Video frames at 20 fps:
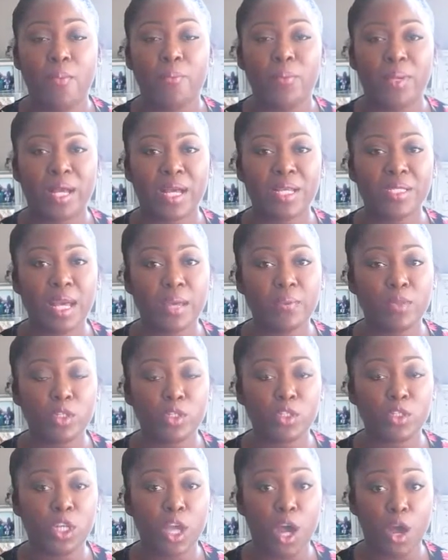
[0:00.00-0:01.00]
Because I'm
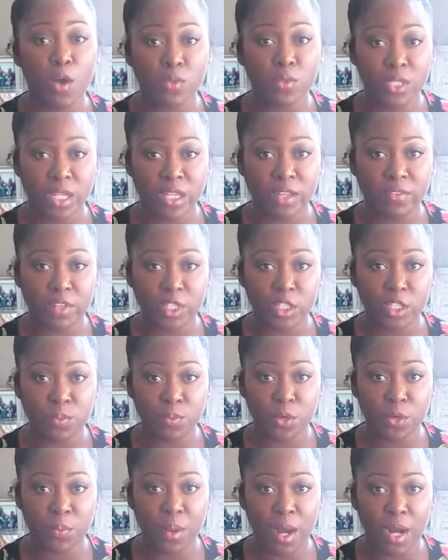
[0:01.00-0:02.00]
usually hosting the vision
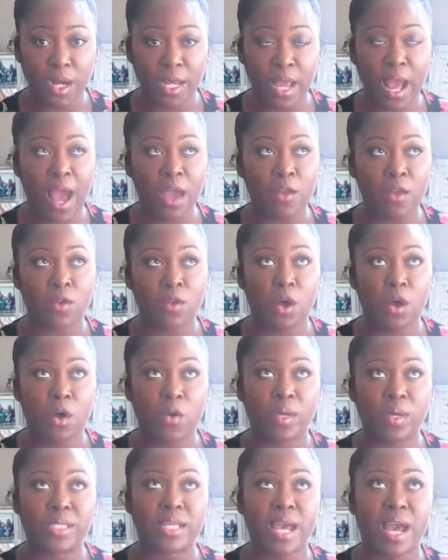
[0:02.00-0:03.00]
board party, I don't
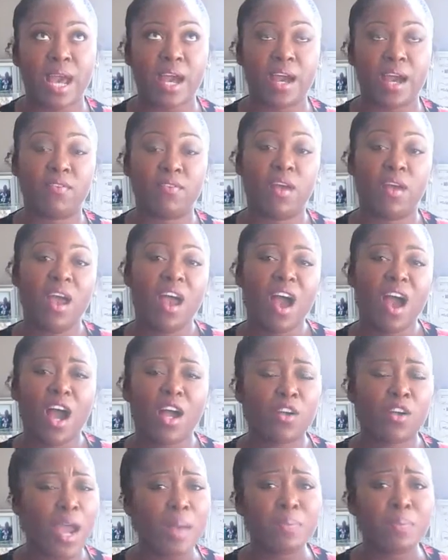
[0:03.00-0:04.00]
always have a
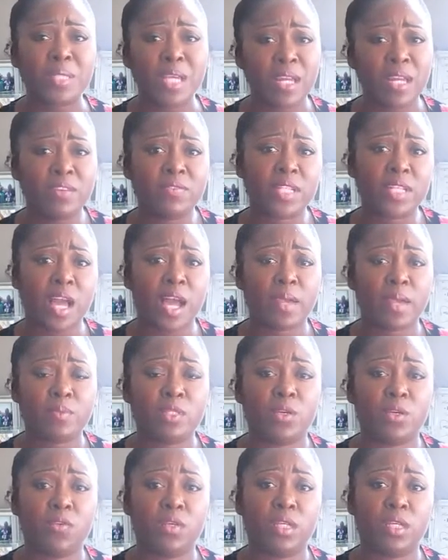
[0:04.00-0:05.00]
crap ton of time
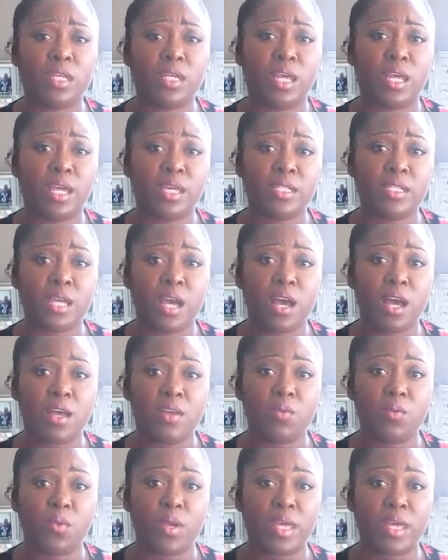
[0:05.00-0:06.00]
to really get
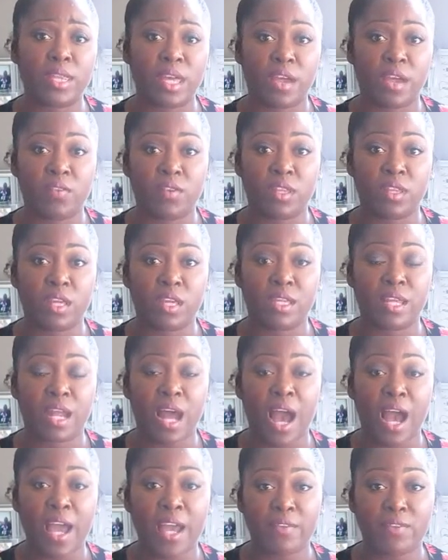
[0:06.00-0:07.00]
done with everything that
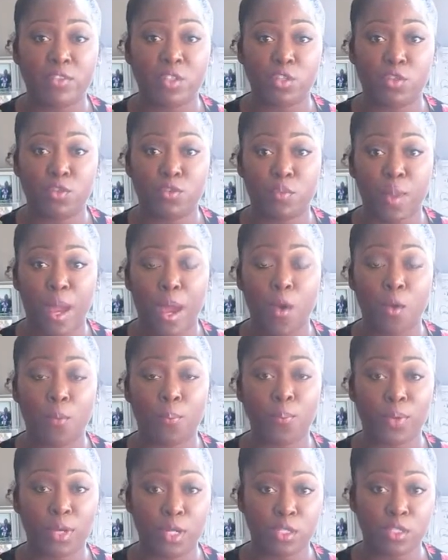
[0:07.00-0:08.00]
I have to do for my own
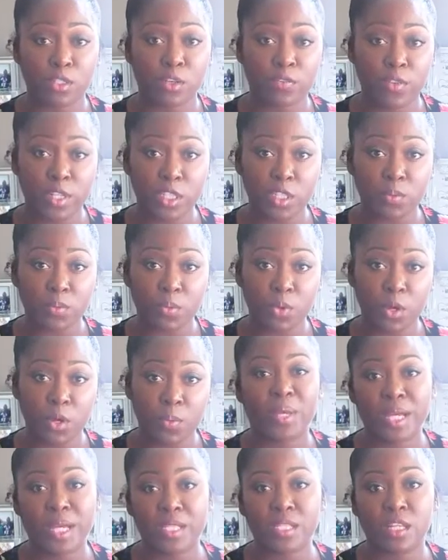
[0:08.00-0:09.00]
personal vision board
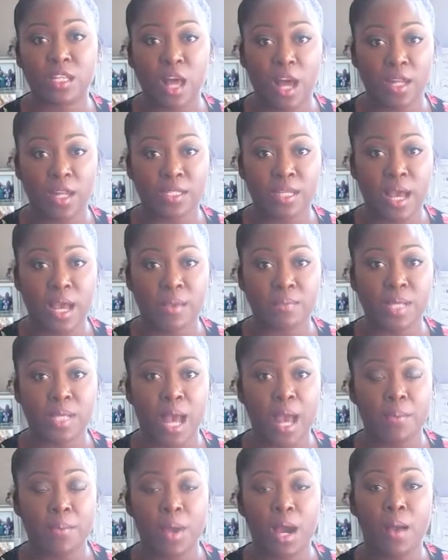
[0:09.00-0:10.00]
because a lot of times
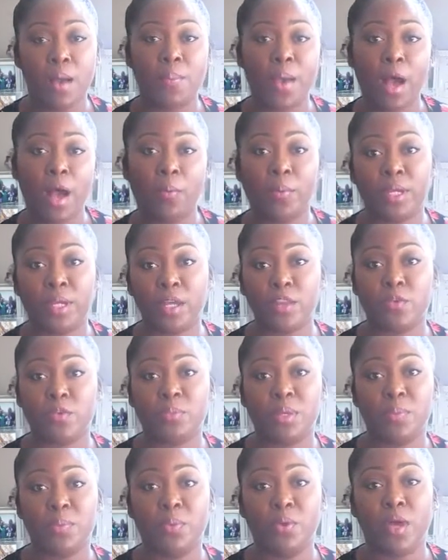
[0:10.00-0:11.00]
I'm up helping other
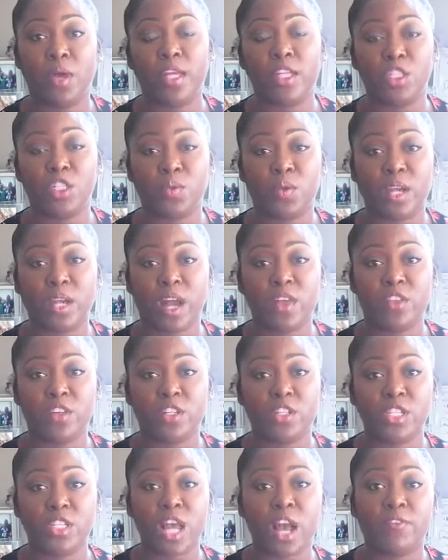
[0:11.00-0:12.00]
people and doing other
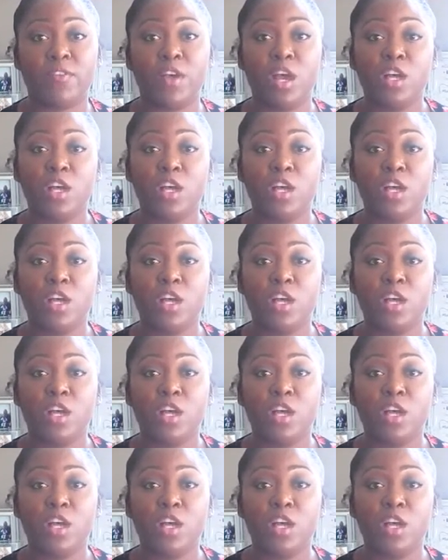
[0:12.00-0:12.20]
stuff.